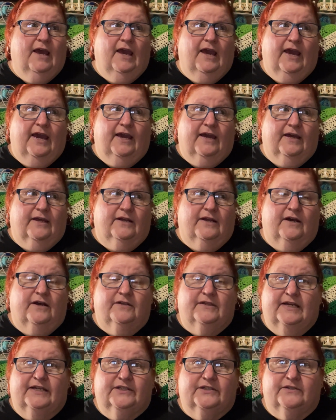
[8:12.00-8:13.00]
and
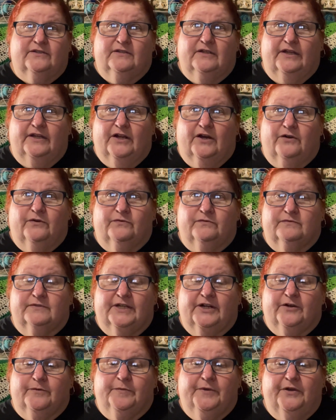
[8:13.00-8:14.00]
that's, you know,
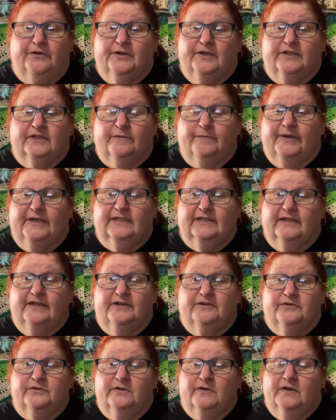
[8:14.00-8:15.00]
therapeutic to me
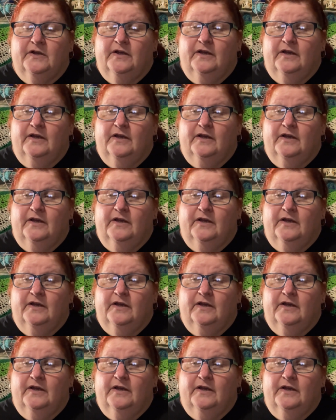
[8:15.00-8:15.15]
still,